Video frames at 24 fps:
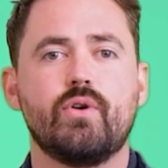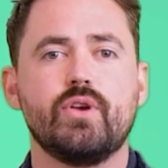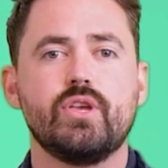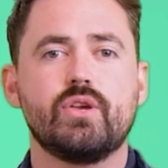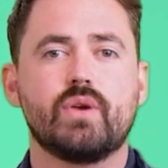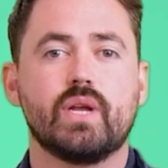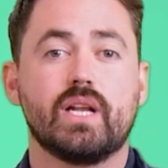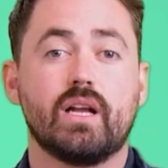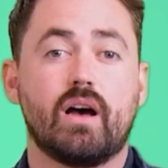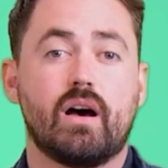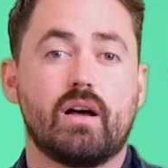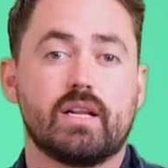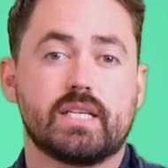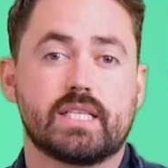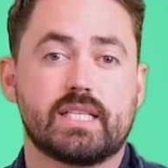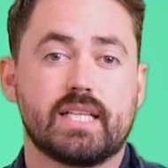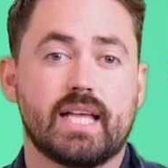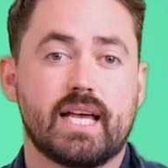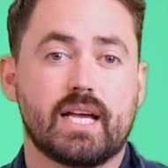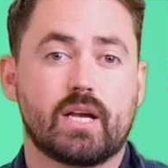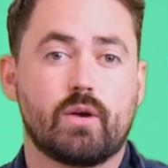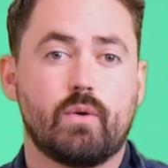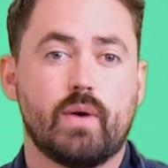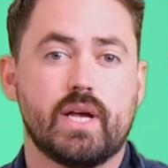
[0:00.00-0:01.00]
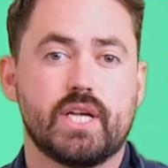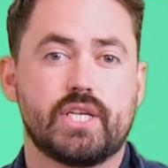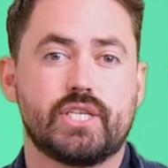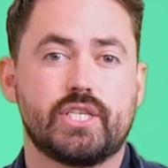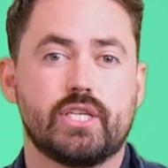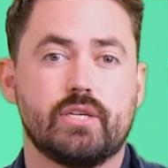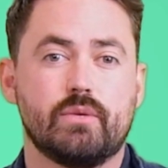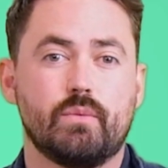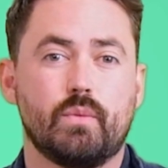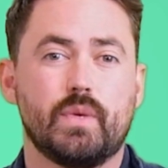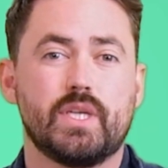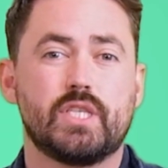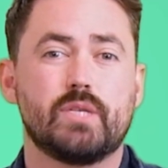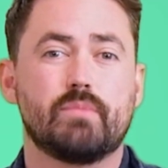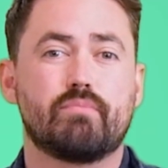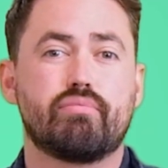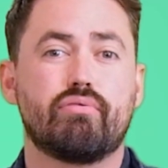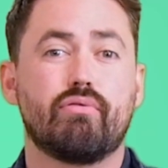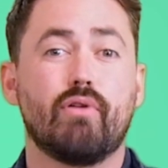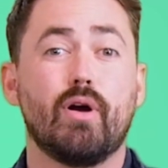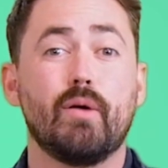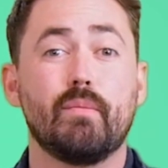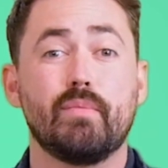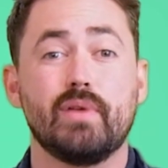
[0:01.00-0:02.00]
you can answer that question, we should
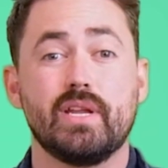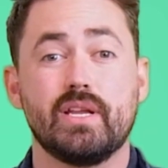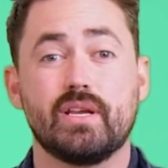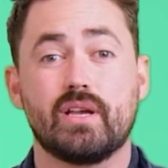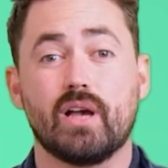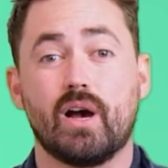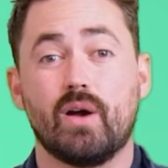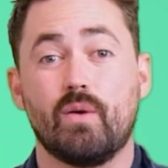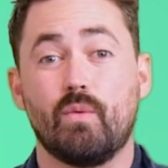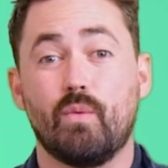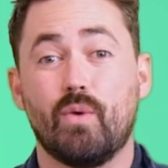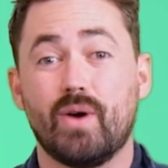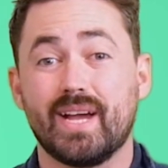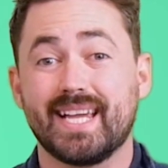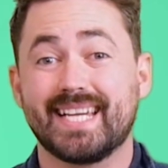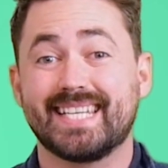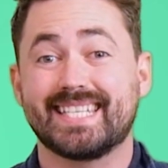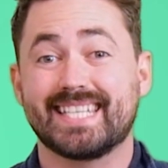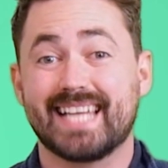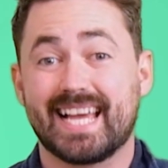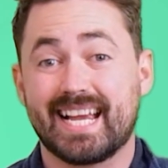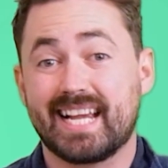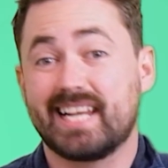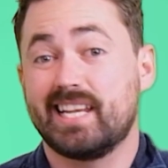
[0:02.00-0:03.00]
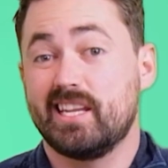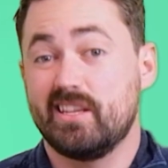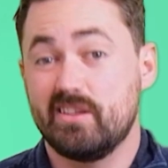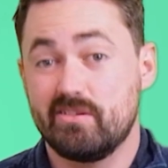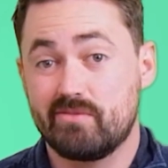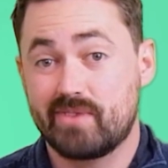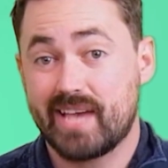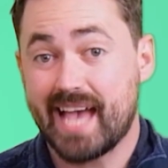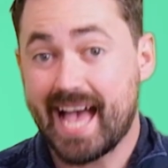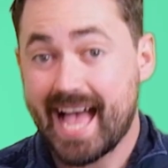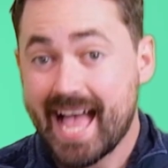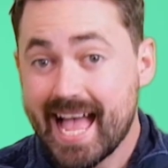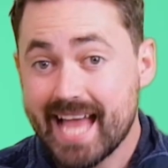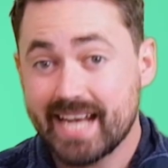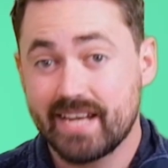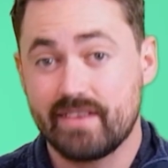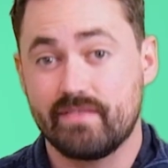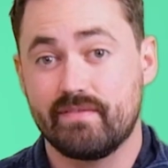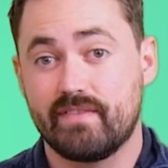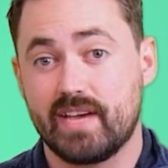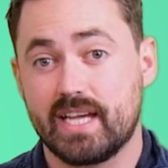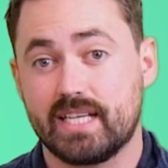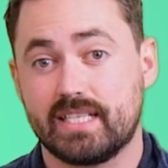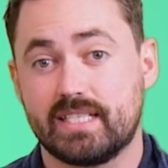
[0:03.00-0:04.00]
probably go what exactly you can
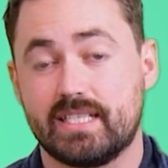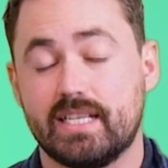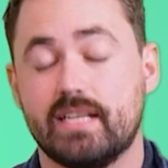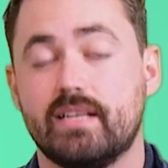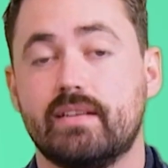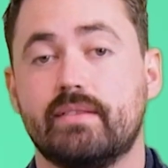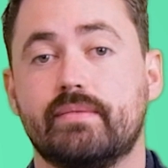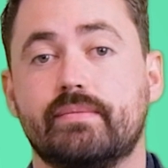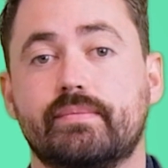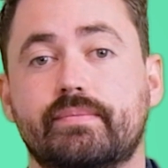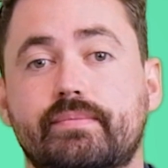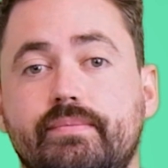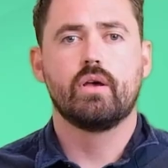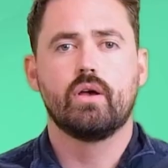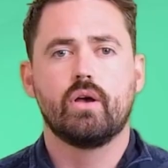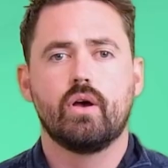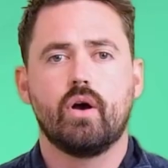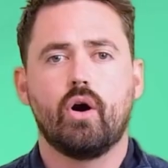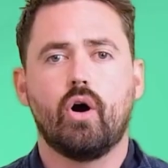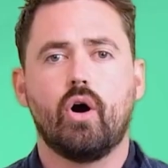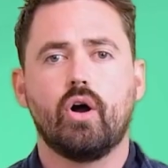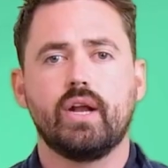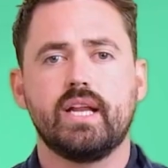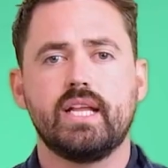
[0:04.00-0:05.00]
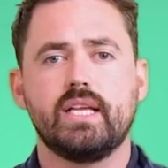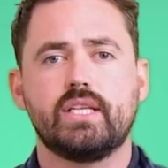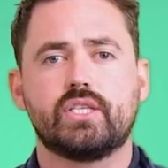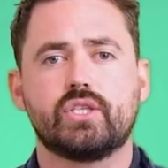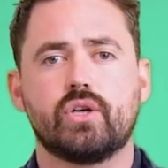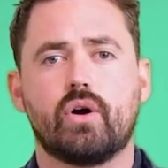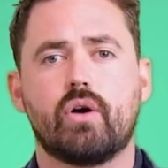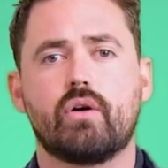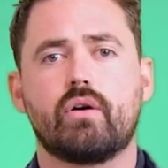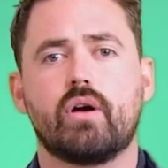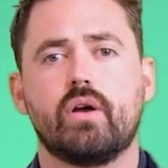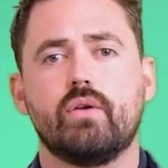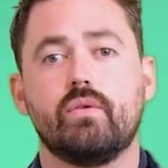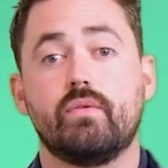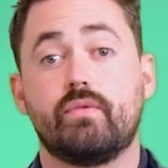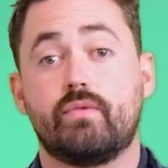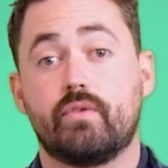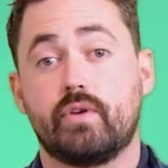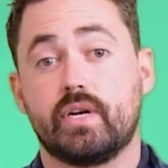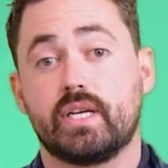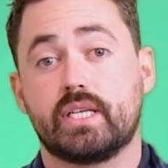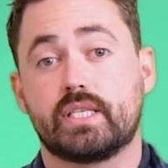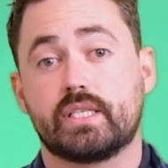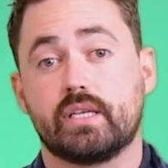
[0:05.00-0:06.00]
invest in. On eToro,
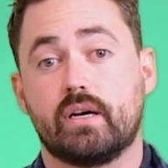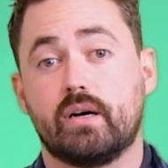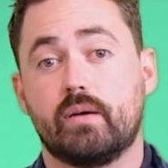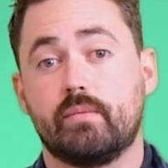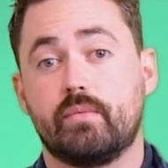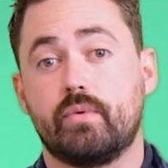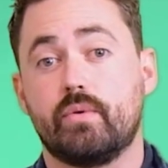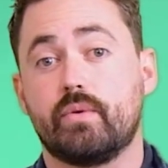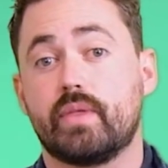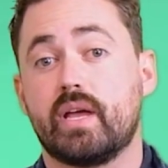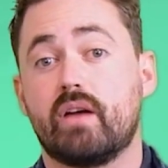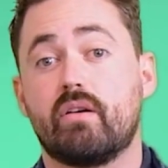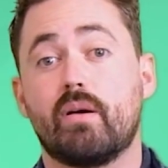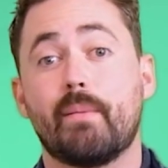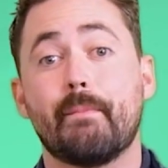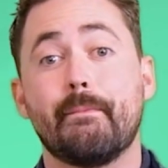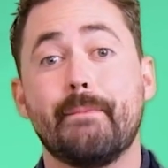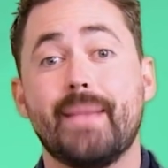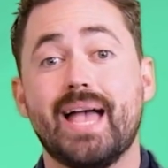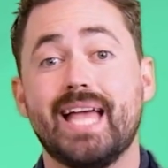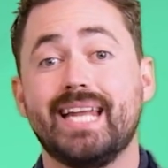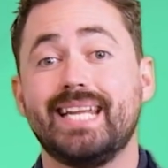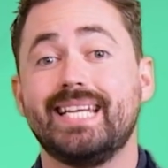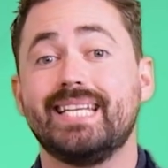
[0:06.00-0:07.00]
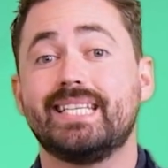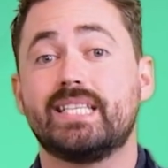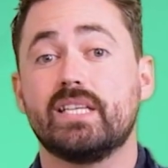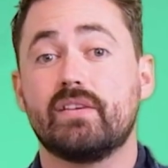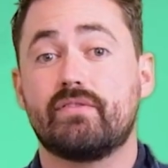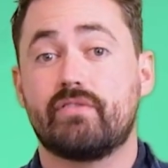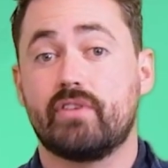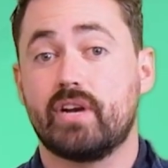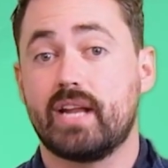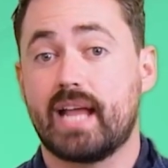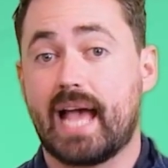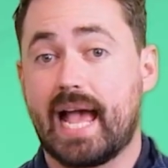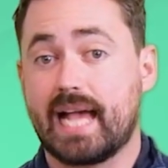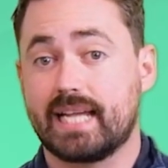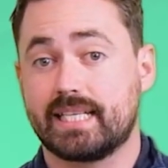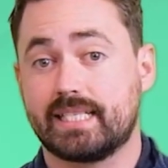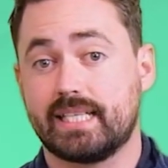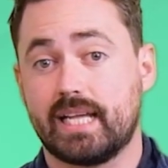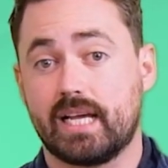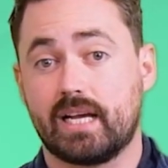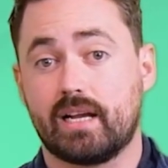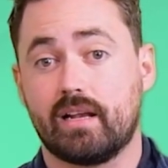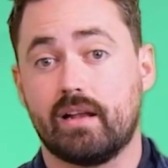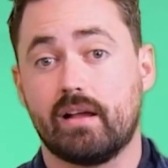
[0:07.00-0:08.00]
for example, there are many different
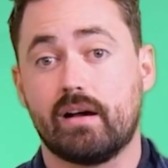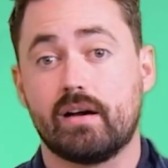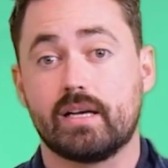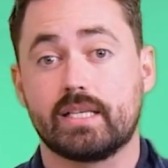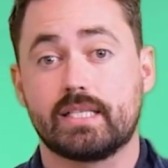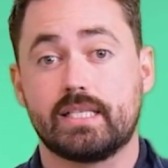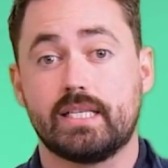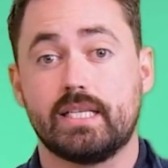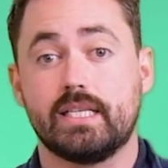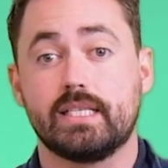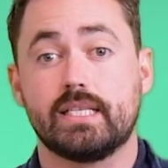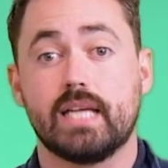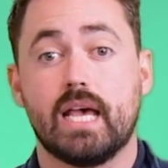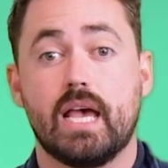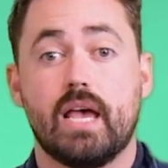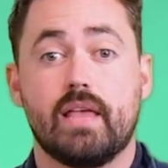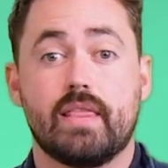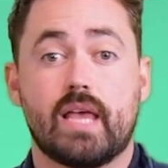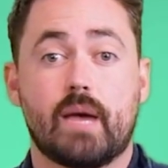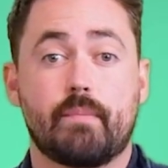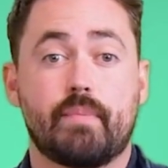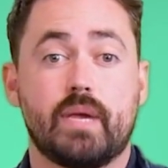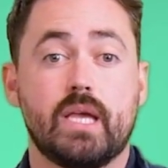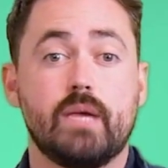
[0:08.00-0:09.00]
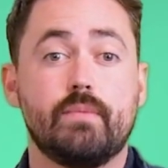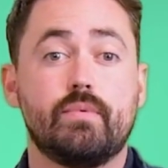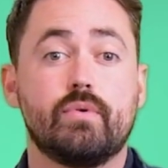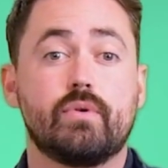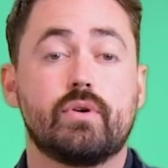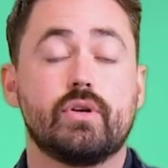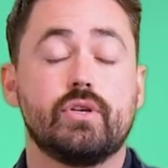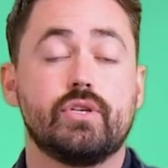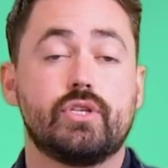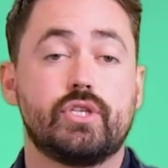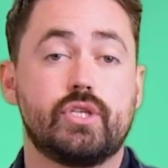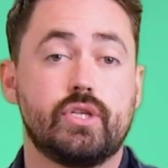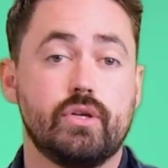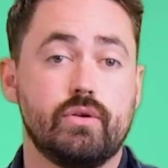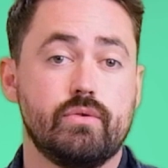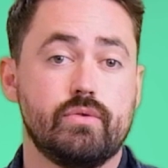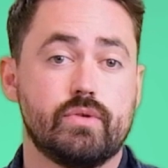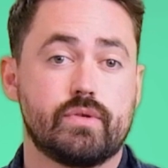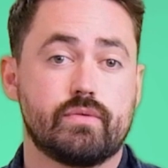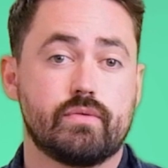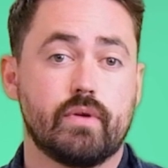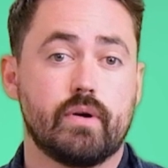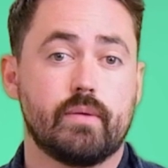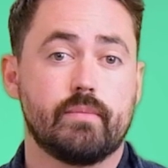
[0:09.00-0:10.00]
asset classes that people can
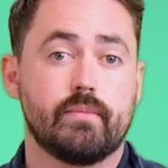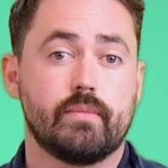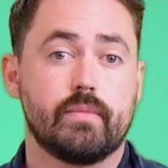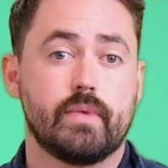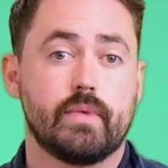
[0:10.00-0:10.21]
choose from.